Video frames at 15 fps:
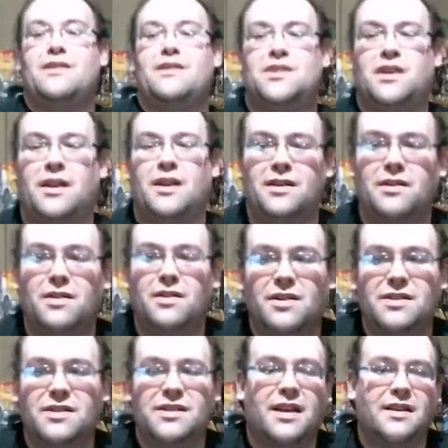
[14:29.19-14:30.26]
and she and you
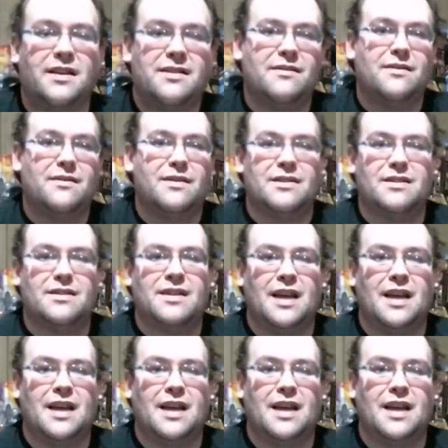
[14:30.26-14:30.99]
could say this this is